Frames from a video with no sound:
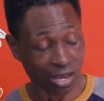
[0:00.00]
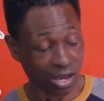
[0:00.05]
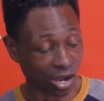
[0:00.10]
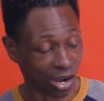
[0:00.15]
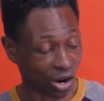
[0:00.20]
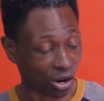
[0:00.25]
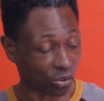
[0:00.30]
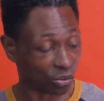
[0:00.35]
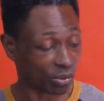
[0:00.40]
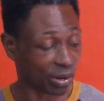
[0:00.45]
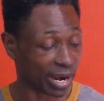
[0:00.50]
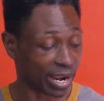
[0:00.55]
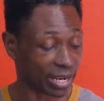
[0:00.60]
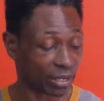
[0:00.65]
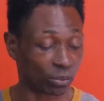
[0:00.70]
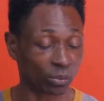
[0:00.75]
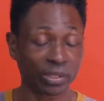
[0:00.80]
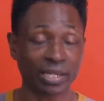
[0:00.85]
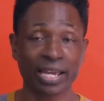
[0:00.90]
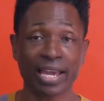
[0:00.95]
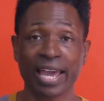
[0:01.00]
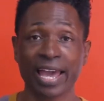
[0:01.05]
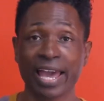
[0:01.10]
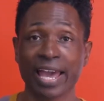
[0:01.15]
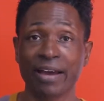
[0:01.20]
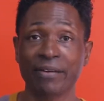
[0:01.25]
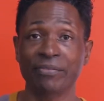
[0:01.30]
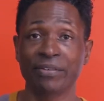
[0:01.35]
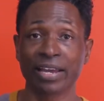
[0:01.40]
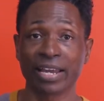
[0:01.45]
All right. We
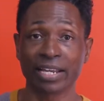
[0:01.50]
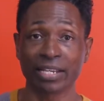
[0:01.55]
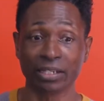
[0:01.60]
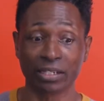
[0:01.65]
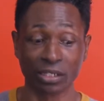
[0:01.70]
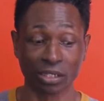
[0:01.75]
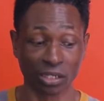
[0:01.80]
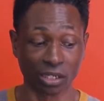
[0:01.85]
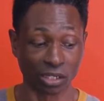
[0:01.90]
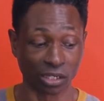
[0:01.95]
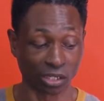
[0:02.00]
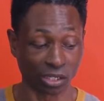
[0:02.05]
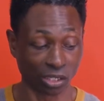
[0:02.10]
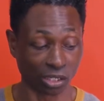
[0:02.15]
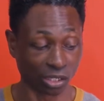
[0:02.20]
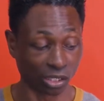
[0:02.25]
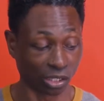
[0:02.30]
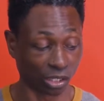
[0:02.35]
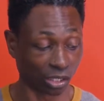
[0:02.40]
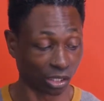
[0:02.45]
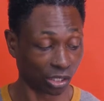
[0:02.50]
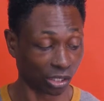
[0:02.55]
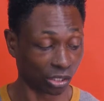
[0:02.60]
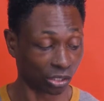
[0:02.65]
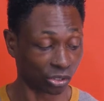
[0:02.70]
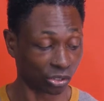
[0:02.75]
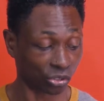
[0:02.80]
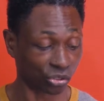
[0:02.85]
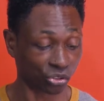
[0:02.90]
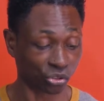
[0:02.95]
have
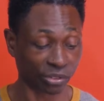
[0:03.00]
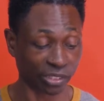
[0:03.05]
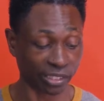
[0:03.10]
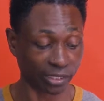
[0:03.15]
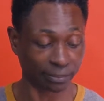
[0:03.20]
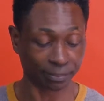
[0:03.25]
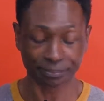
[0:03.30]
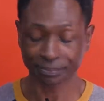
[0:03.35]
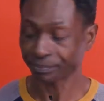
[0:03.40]
another treat.